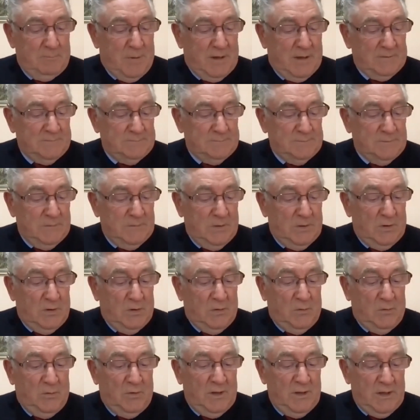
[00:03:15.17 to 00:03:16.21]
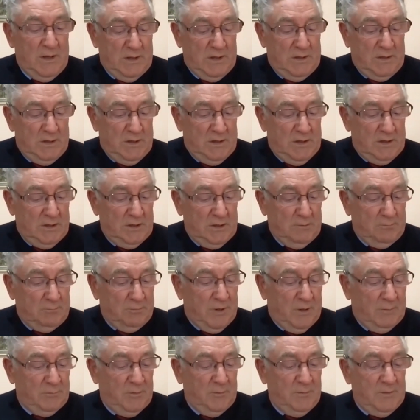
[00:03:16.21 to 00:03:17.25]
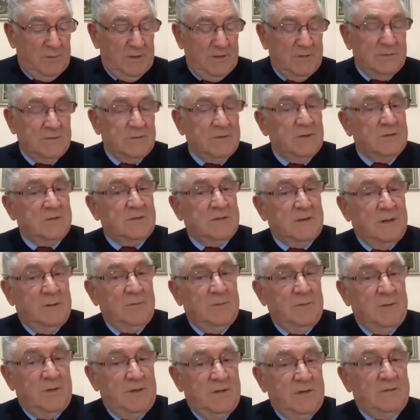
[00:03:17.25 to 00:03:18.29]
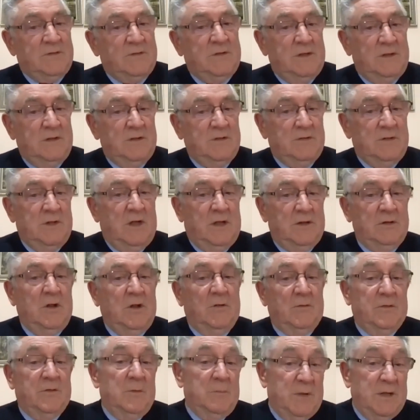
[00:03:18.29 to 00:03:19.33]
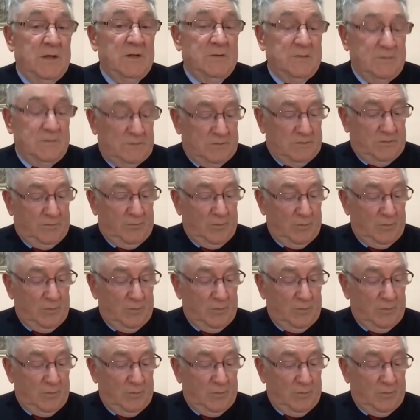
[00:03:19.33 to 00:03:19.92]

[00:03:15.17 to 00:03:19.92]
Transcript: But really, the problem is that some of these things are not the best